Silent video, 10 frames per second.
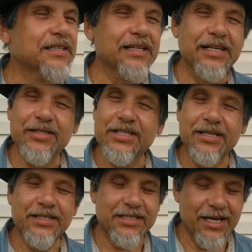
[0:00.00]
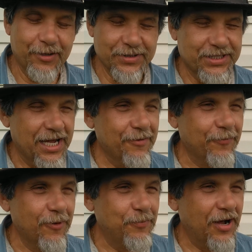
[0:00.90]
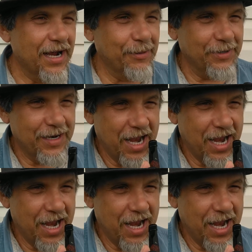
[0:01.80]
And he decided it was time for a pipe.